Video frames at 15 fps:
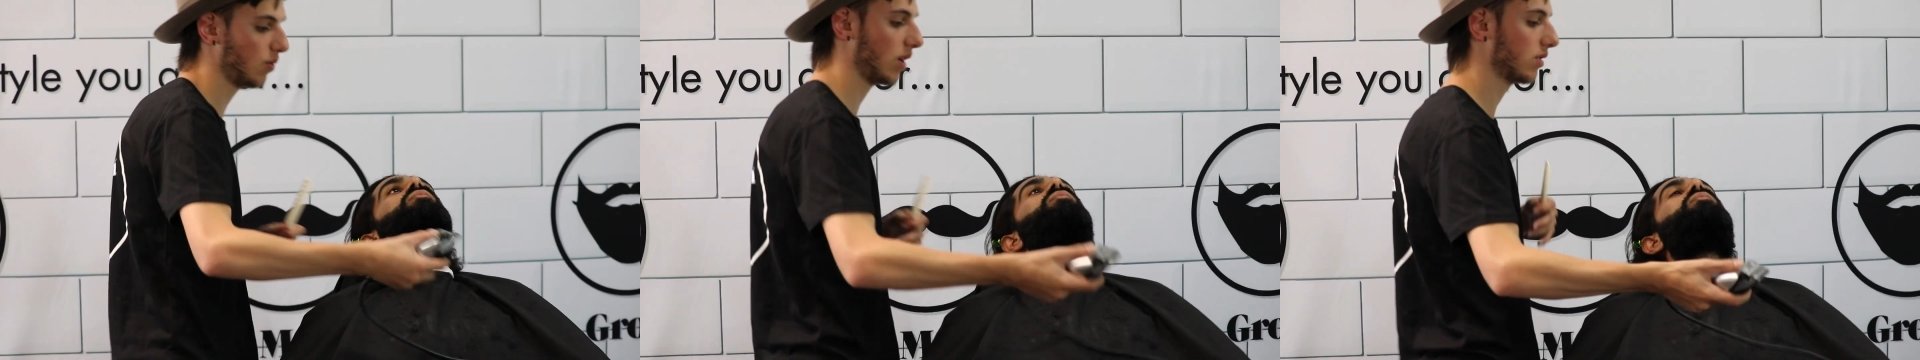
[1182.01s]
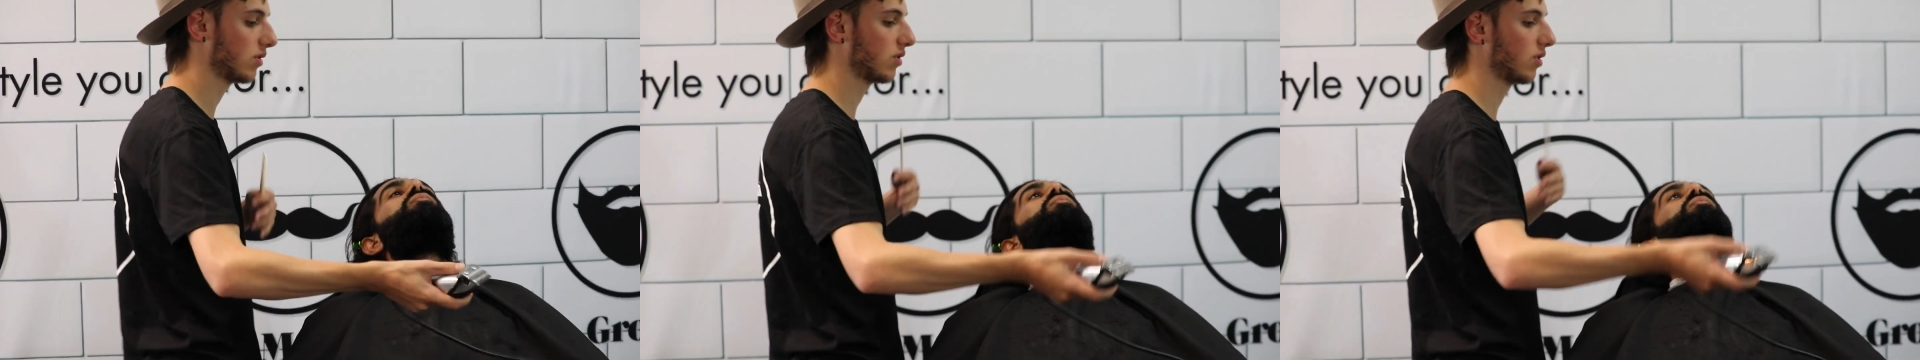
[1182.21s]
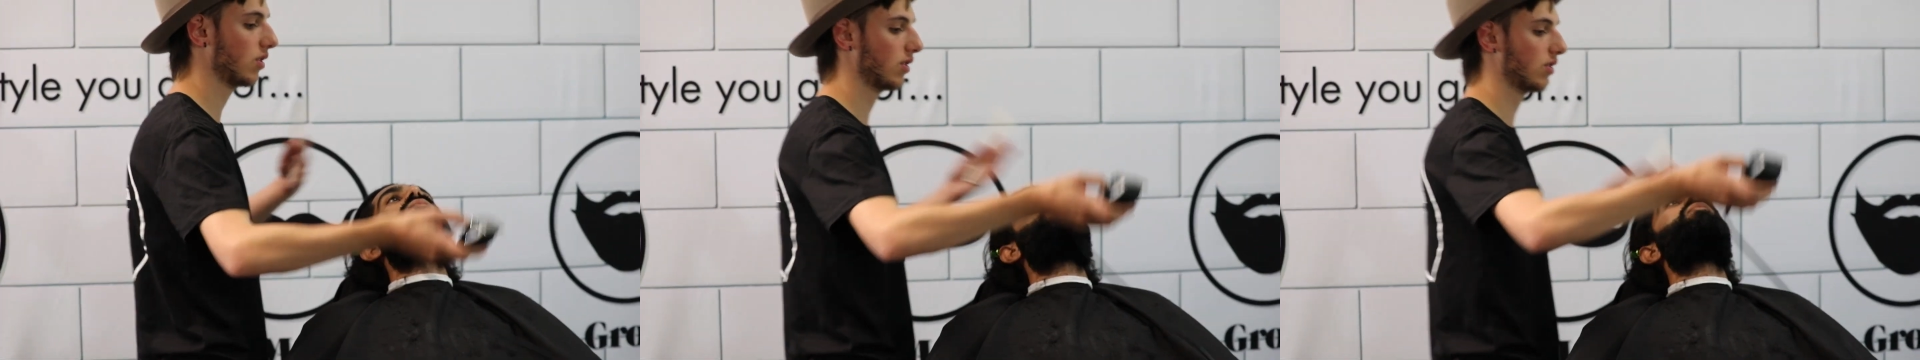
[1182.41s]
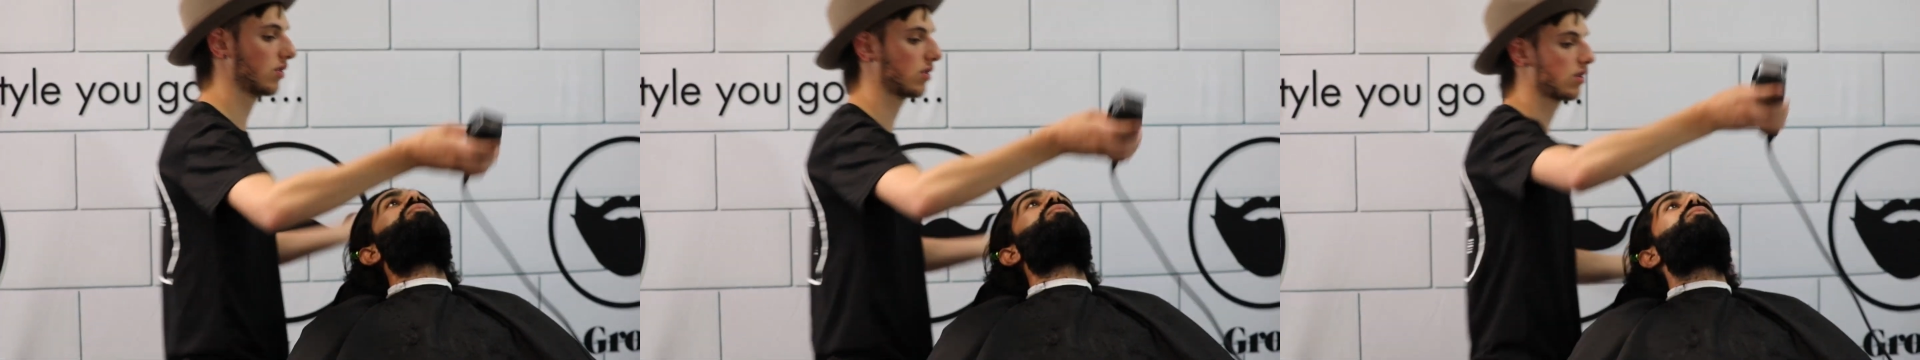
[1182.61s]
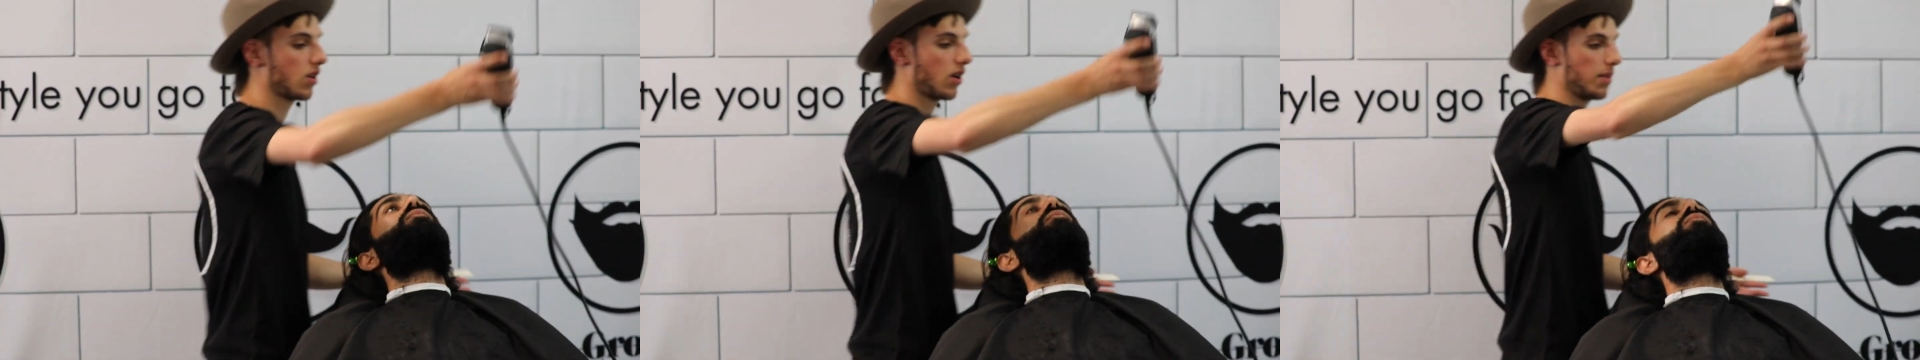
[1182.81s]
one certain
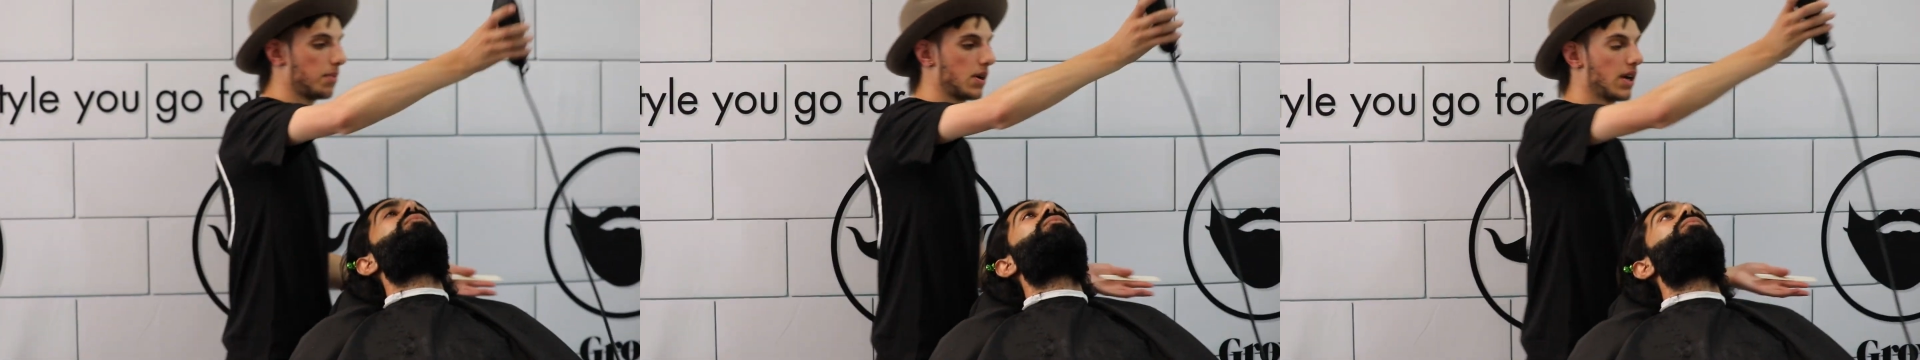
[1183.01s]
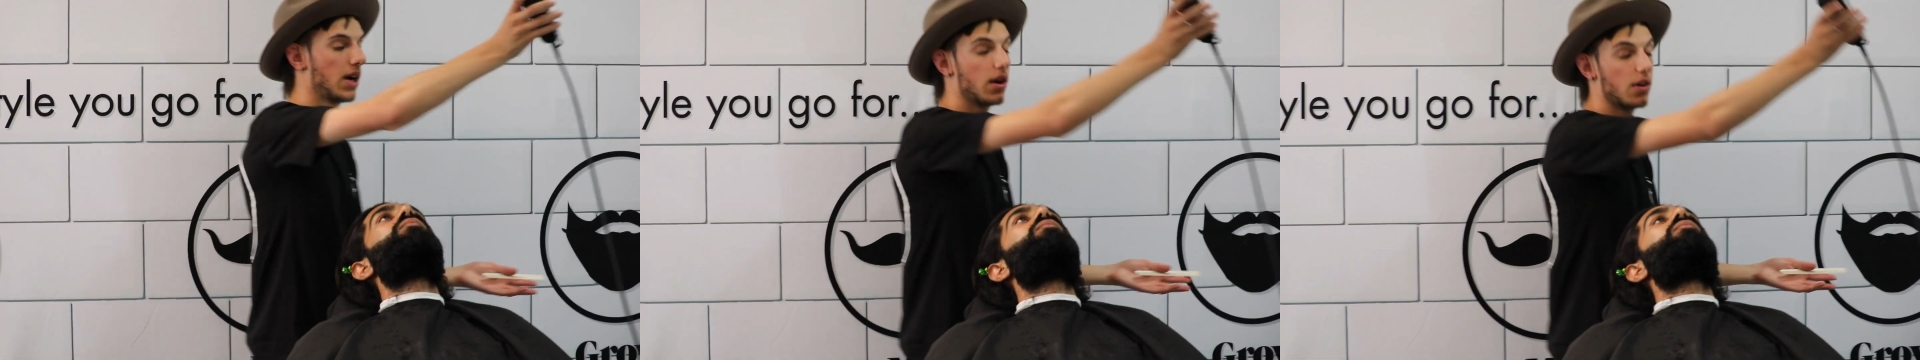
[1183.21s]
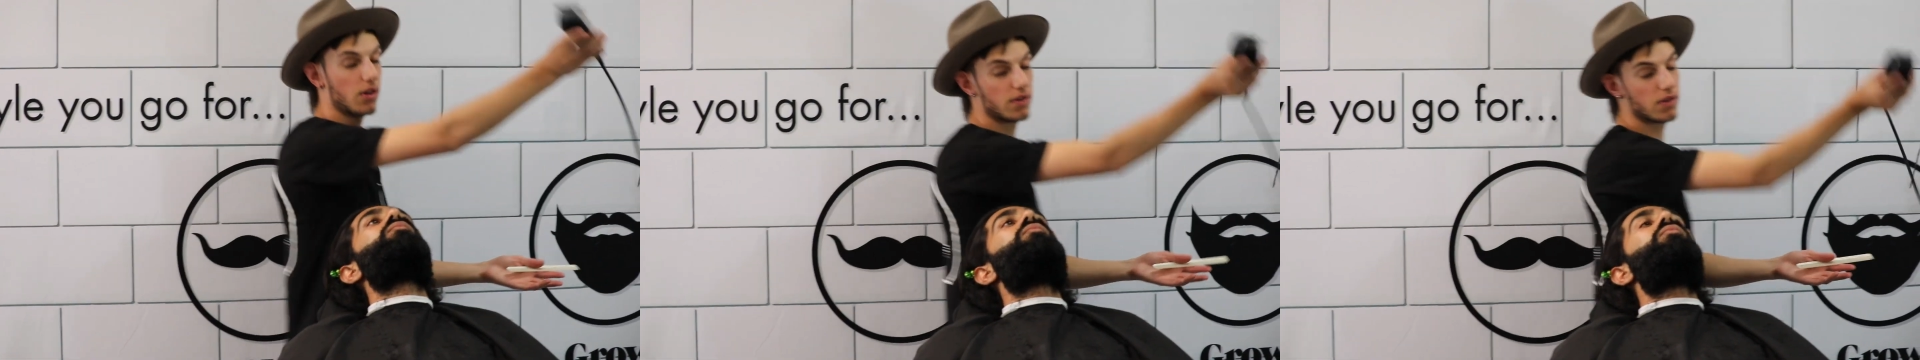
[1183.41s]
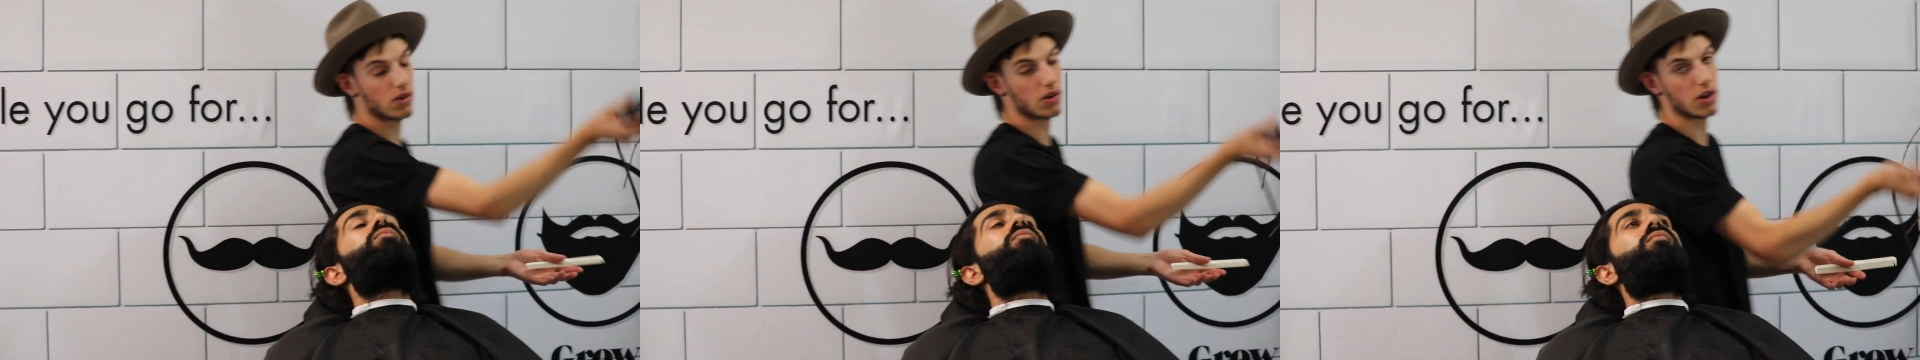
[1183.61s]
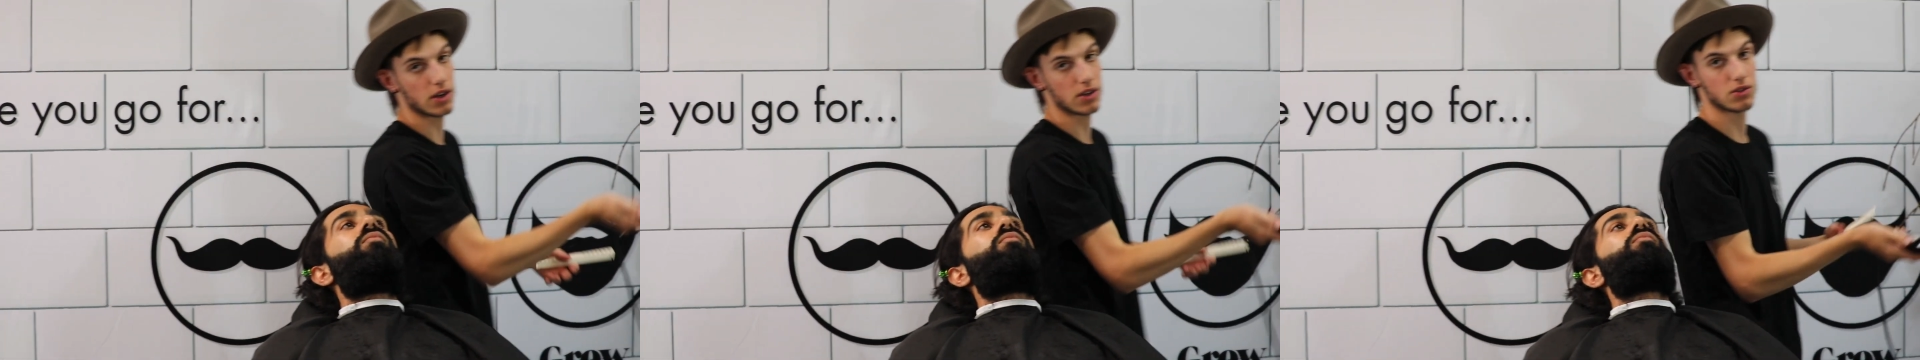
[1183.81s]
clipper guard over
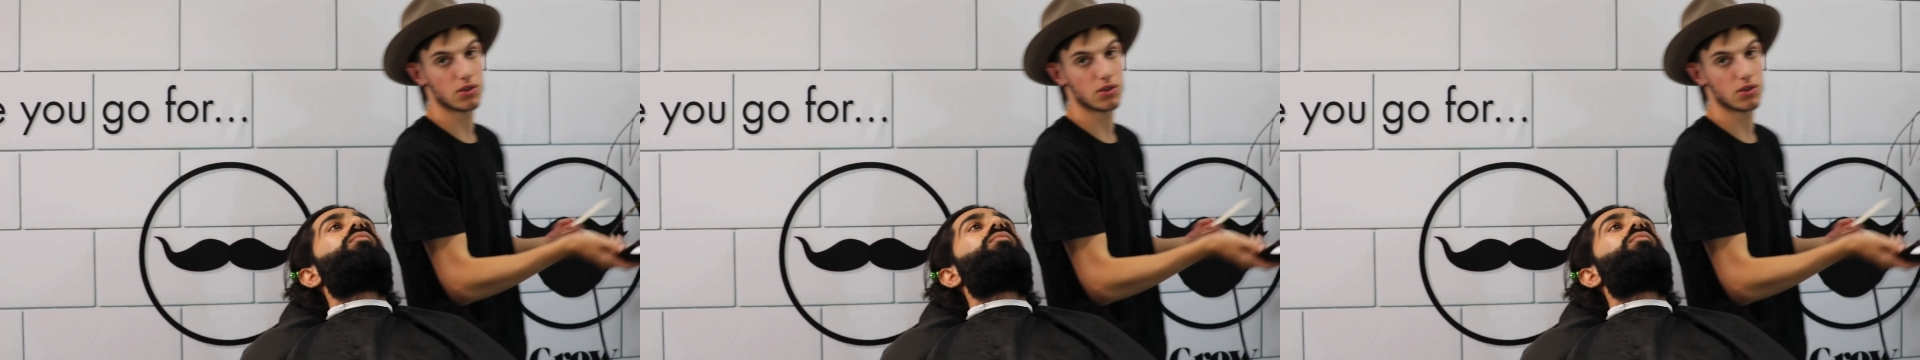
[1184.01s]
it, like a